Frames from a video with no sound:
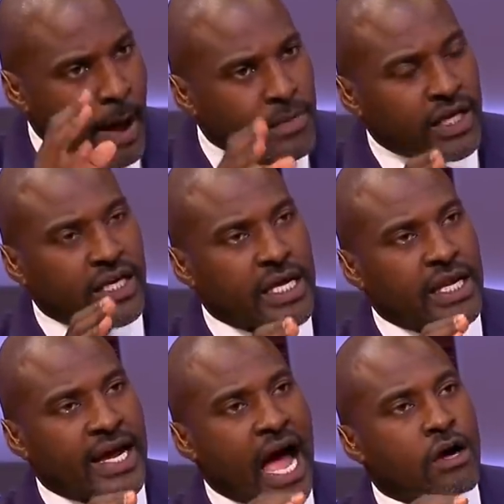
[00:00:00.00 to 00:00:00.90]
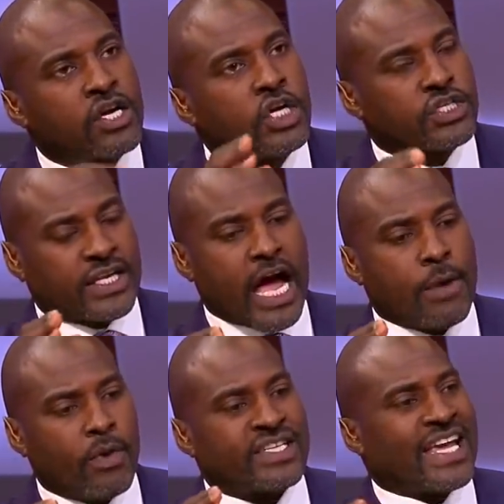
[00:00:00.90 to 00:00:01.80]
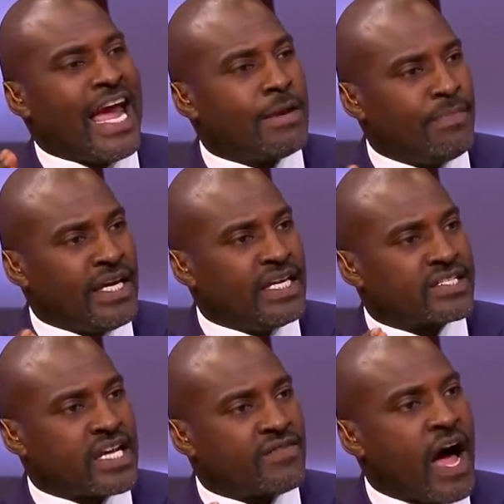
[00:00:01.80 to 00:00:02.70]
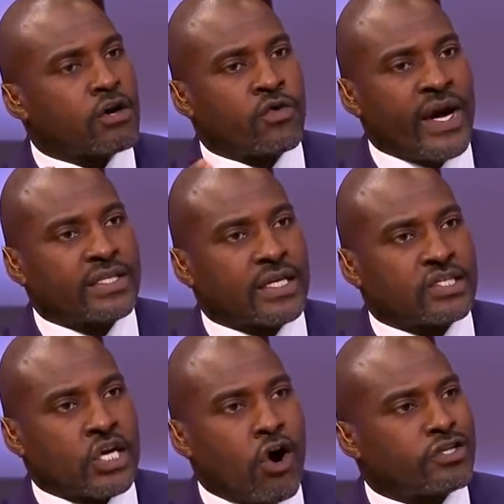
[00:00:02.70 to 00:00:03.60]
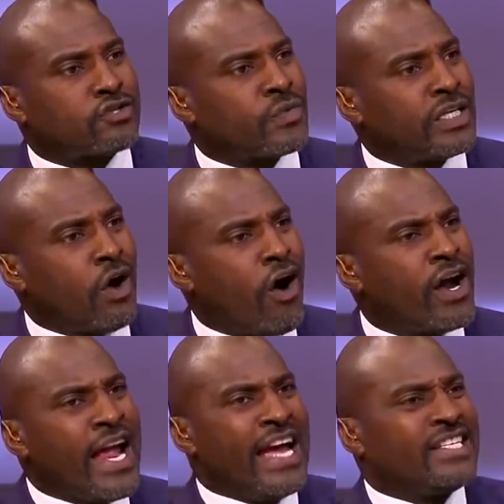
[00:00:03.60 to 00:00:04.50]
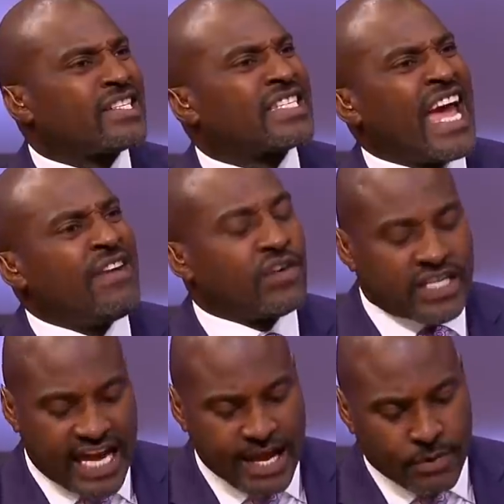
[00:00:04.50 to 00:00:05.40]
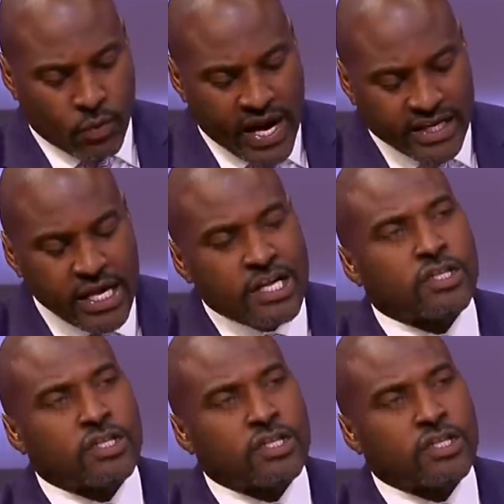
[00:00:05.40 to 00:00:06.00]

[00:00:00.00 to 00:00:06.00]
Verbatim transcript: I'm looking at it like how good the Cowboys can be instead of how great the Chargers really are and just gave a game away.